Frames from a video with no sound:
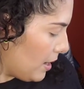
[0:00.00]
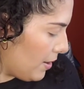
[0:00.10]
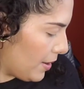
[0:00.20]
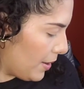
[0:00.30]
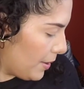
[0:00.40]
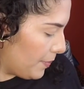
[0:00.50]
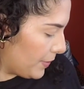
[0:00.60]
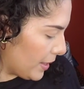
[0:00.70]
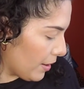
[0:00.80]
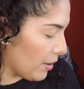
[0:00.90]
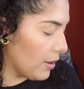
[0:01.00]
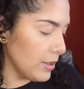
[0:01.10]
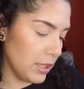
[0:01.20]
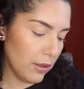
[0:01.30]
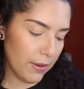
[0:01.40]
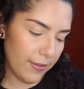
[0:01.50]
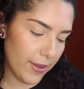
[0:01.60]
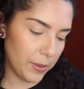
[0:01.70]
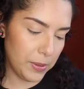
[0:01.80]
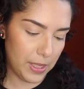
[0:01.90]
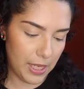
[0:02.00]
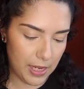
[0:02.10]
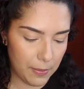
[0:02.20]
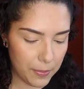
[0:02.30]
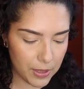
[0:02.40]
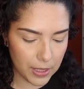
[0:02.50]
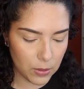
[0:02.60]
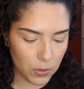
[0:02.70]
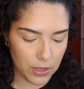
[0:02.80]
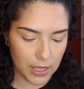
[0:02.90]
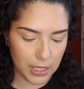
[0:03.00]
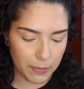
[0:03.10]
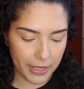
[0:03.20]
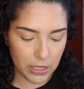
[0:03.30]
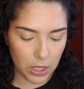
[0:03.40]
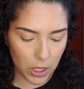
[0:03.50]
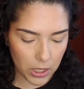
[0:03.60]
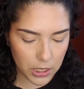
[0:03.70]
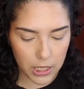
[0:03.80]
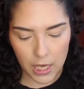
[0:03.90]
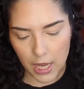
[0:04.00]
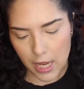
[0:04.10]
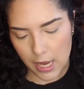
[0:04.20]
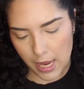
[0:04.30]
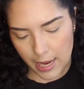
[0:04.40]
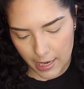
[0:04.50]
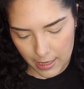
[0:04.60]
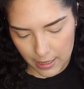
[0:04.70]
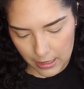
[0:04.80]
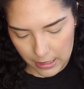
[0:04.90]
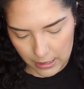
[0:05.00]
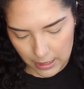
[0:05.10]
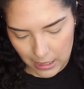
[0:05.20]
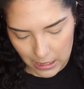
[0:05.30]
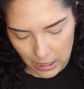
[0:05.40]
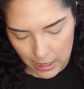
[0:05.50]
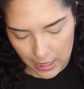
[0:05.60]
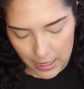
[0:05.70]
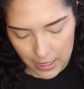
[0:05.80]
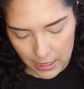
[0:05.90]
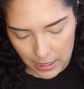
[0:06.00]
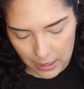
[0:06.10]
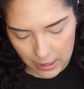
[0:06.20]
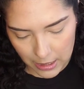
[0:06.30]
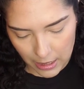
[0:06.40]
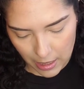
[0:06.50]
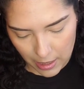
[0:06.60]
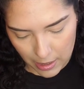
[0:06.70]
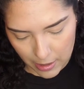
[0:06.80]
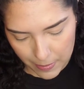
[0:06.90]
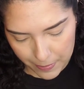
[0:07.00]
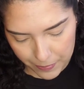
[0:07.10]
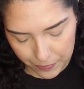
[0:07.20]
that are also felt tip. This one is by Tarte, and it is the Tartiest. I